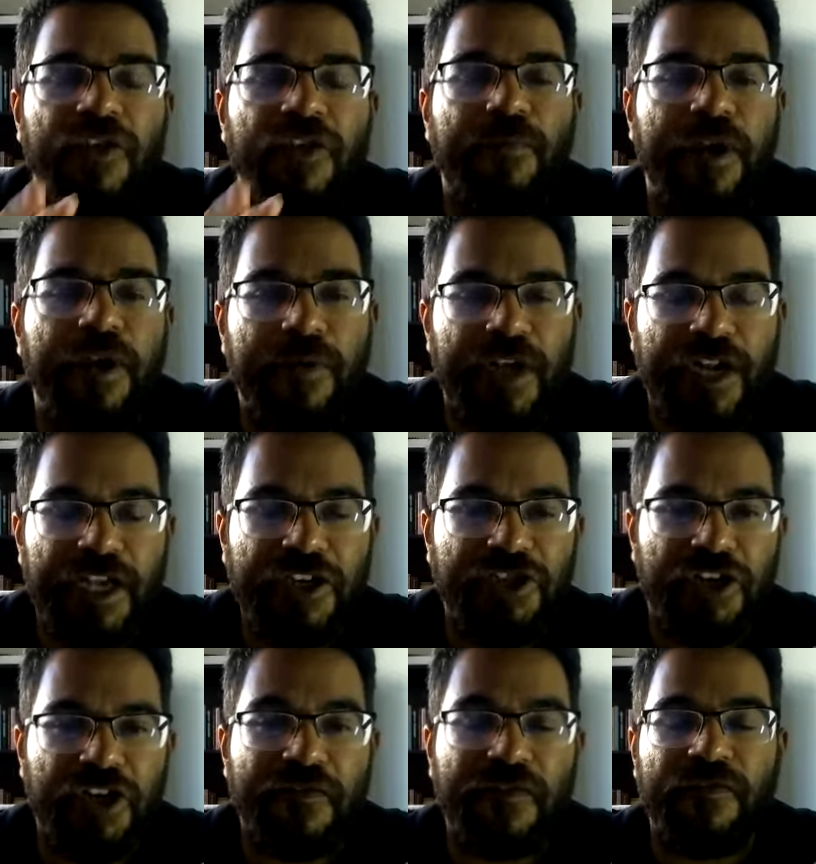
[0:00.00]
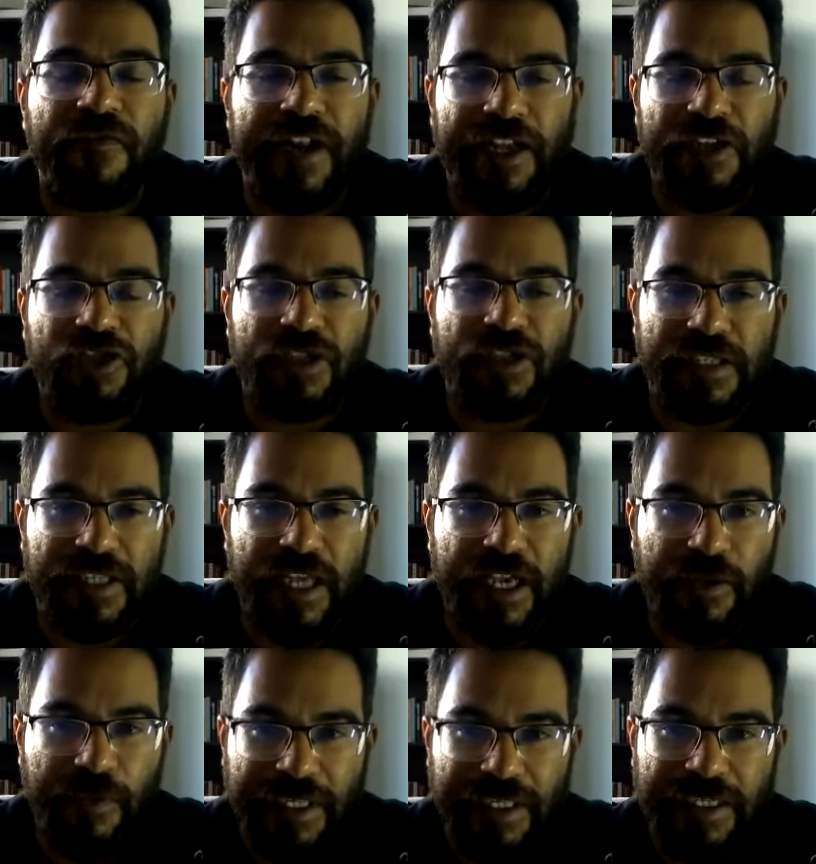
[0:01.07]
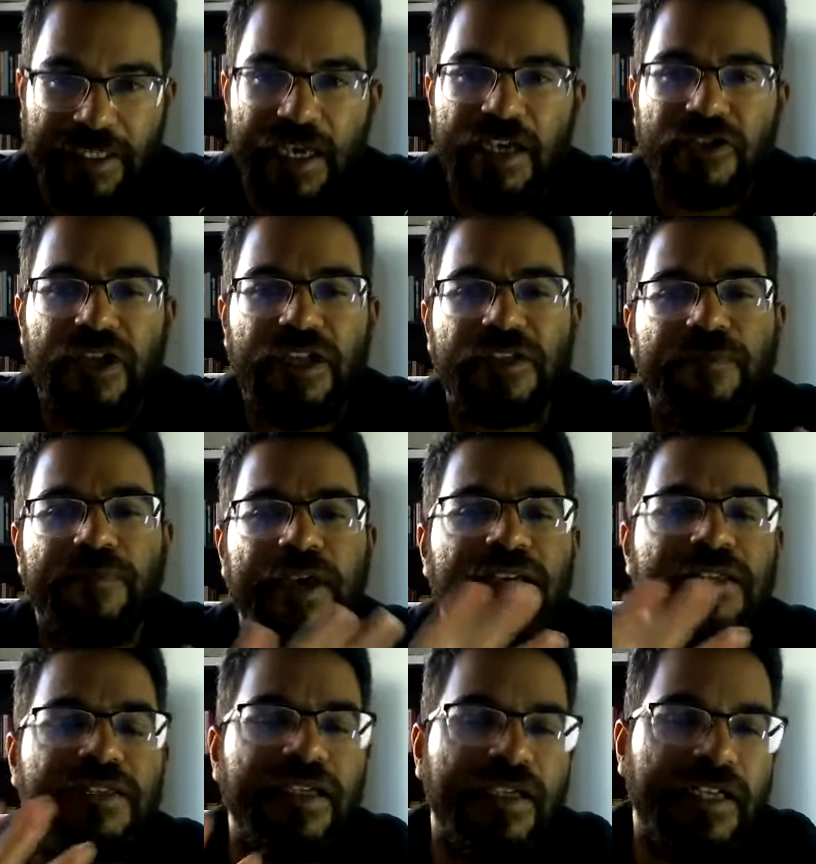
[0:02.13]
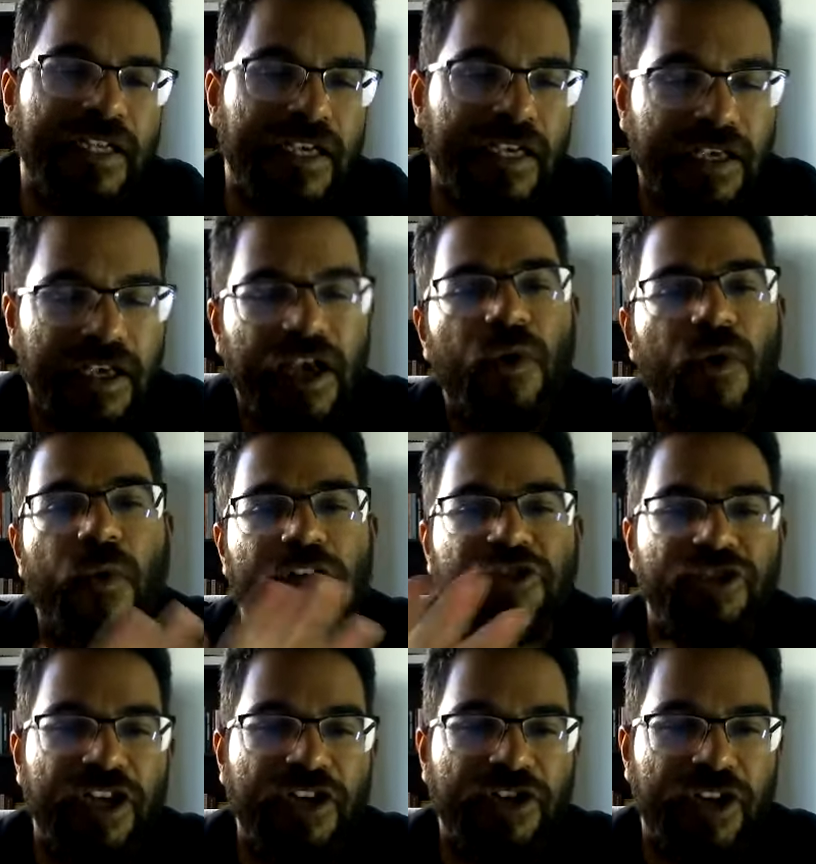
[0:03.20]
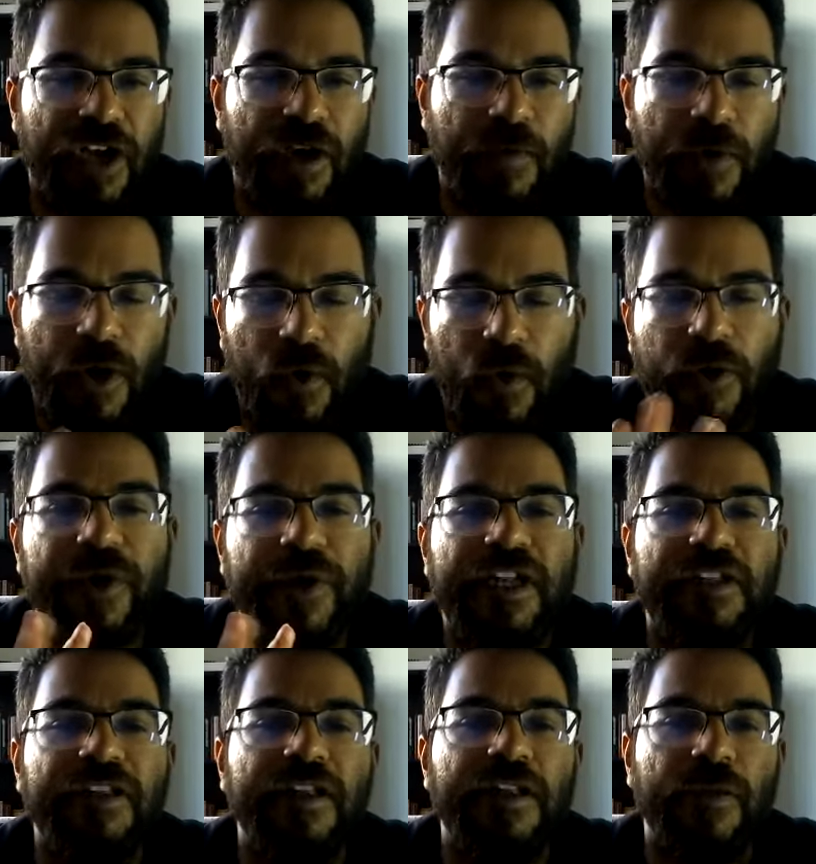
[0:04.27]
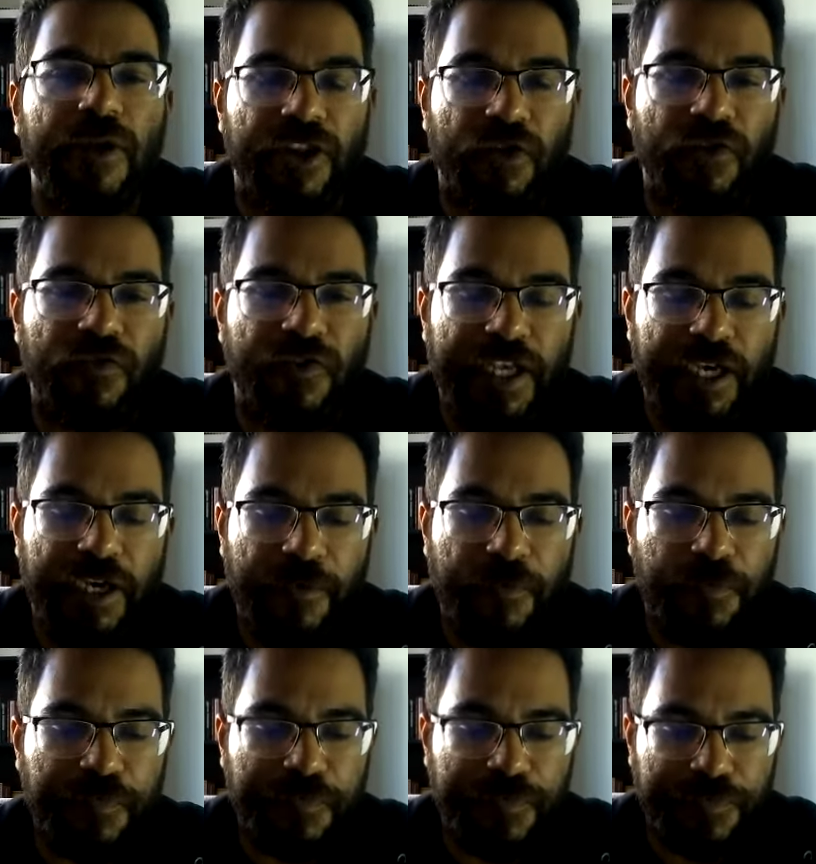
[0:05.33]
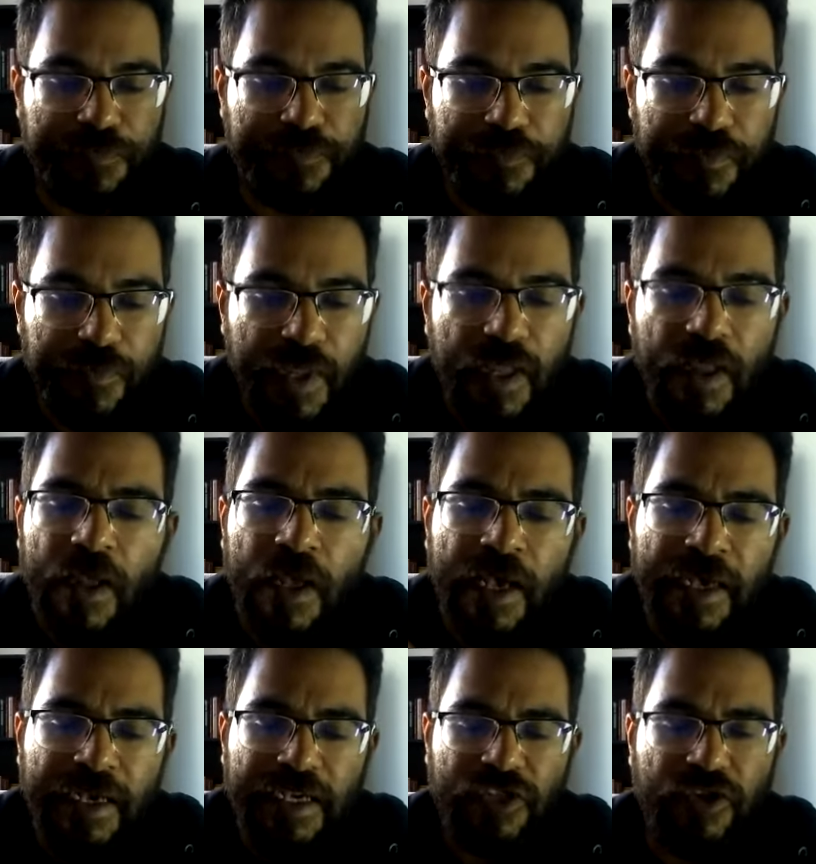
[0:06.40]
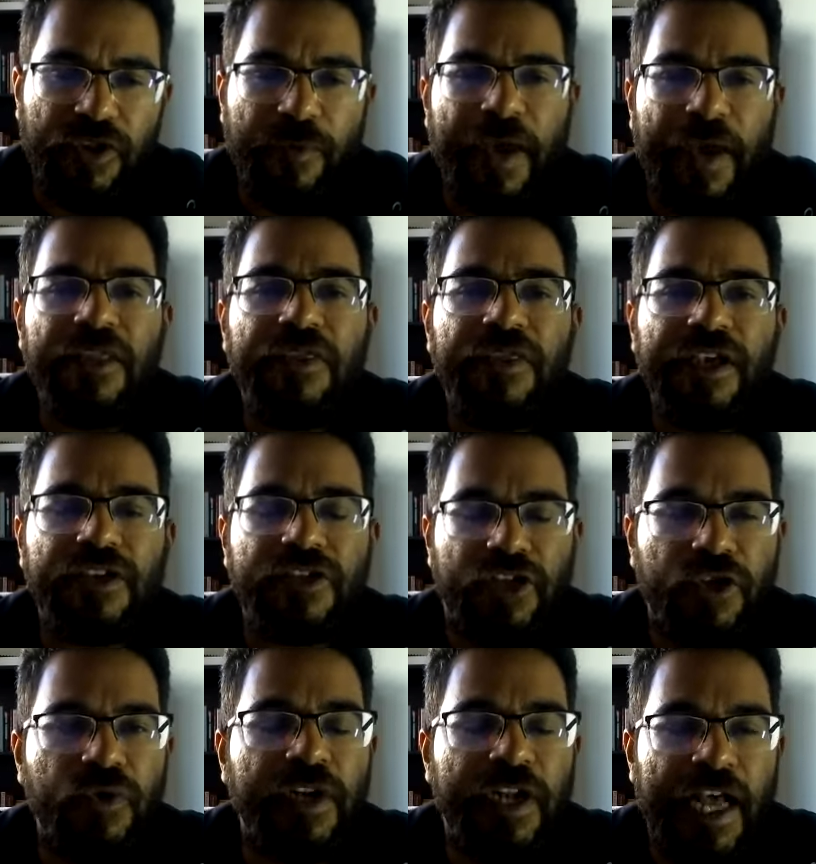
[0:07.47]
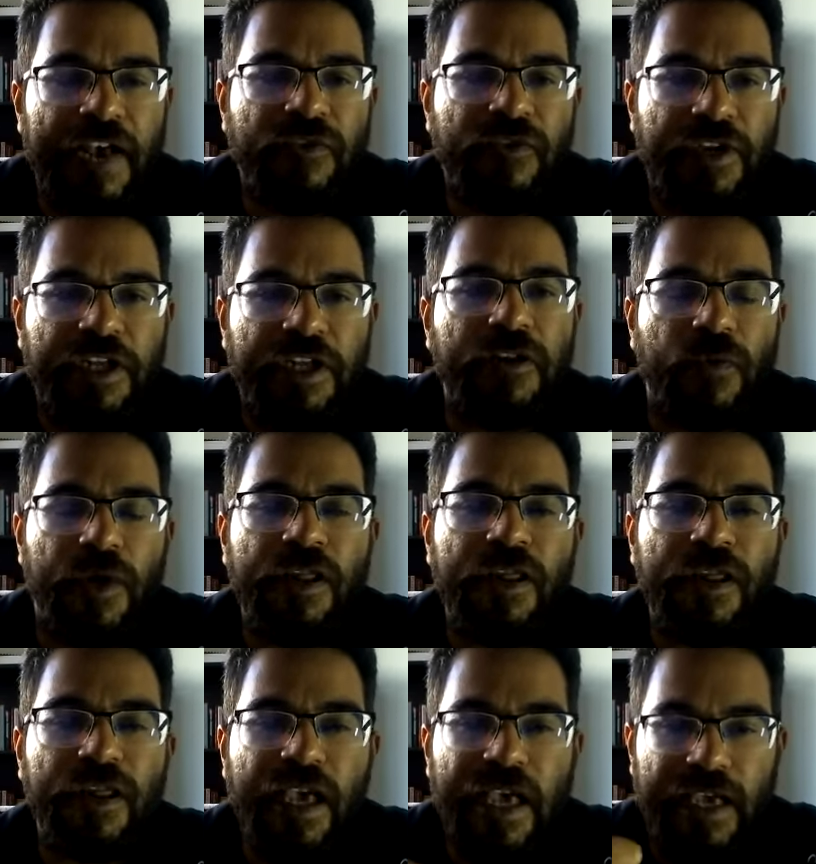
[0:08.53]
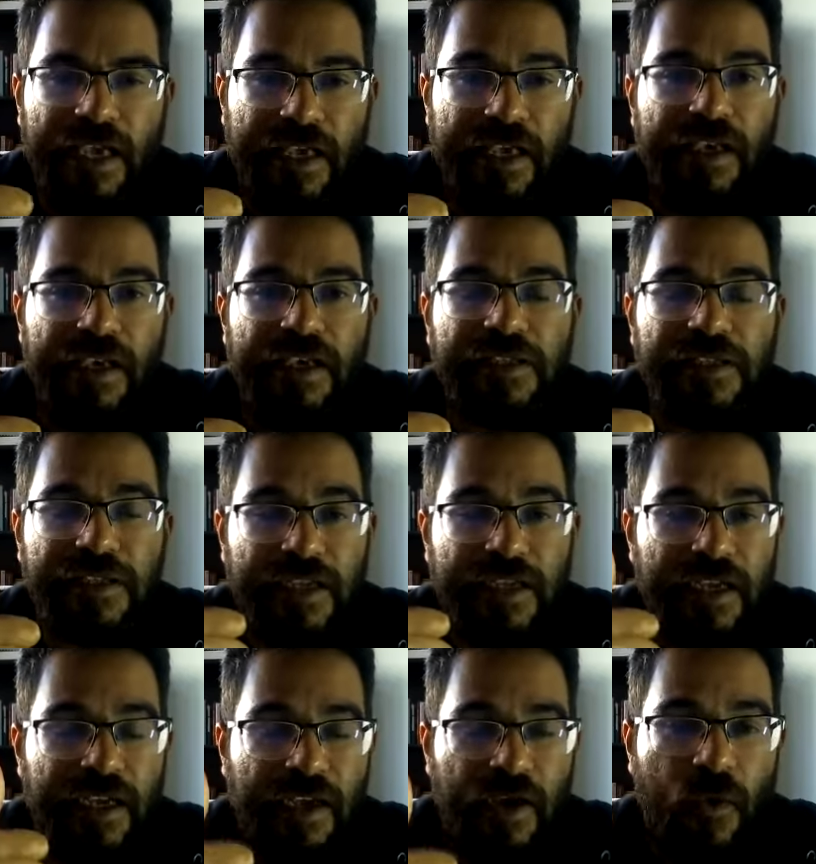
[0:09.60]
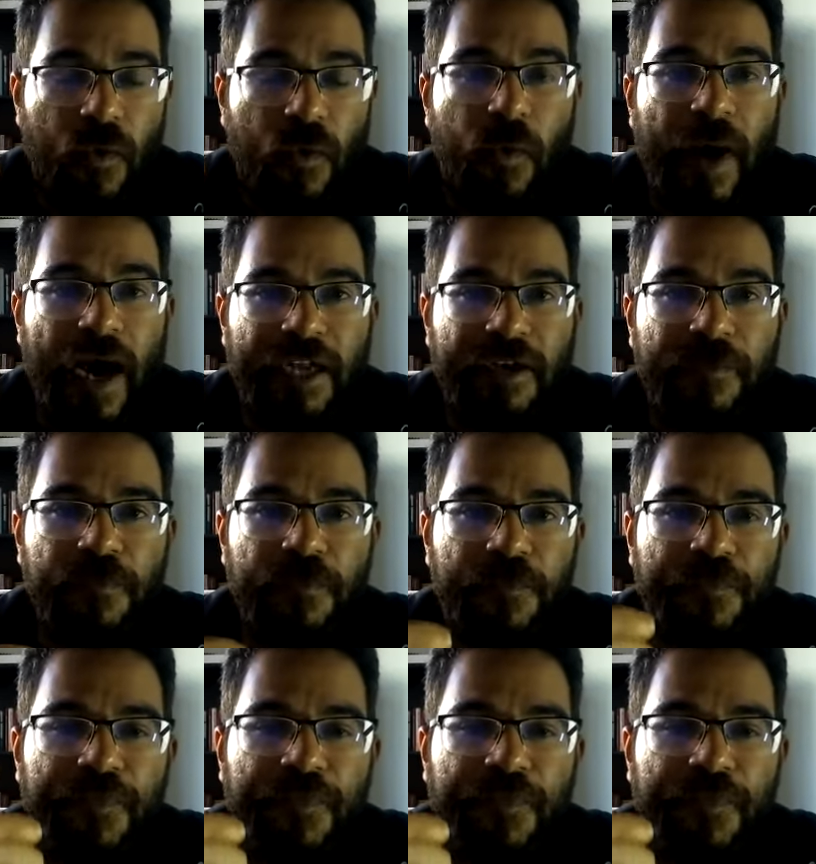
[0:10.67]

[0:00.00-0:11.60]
the preparation of our financial statements. So that's basically what what we're going to deal with over here. So the main things you're going to have to deal with is, 1,